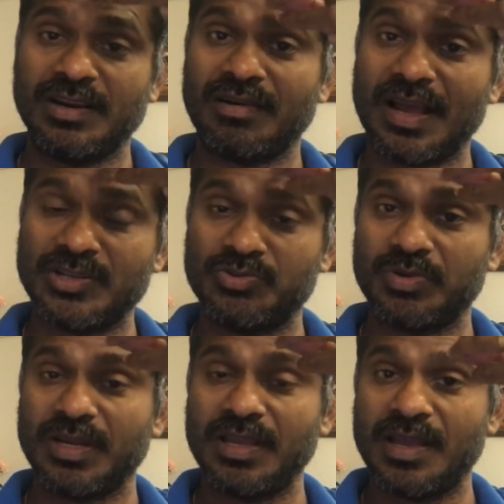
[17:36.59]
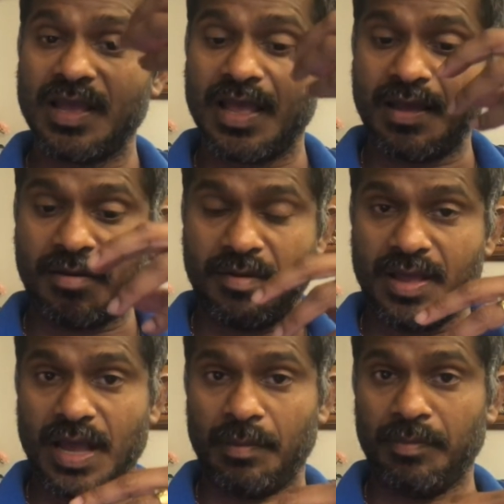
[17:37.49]
gradually
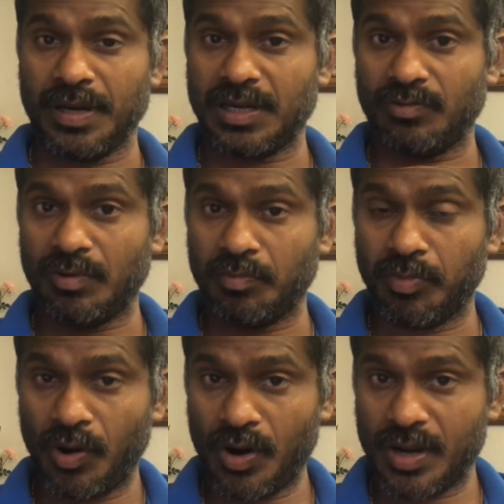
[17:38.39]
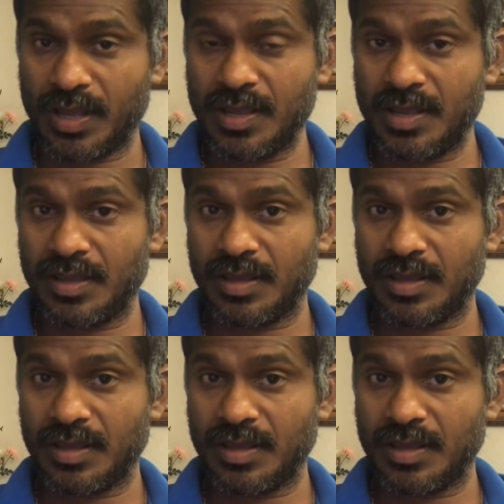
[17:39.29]
but our body